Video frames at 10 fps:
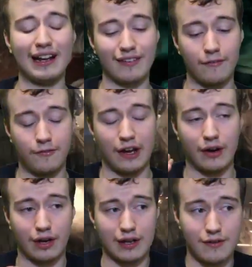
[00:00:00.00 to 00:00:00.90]
it's a
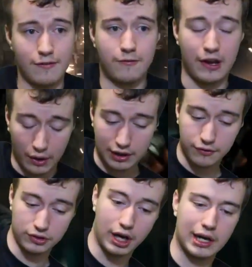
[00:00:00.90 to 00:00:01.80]
very, very
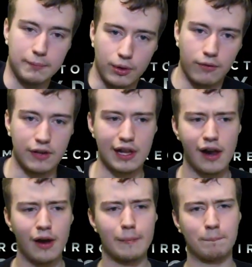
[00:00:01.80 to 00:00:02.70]
flawed movie.
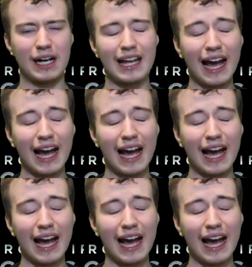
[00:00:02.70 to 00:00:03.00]
But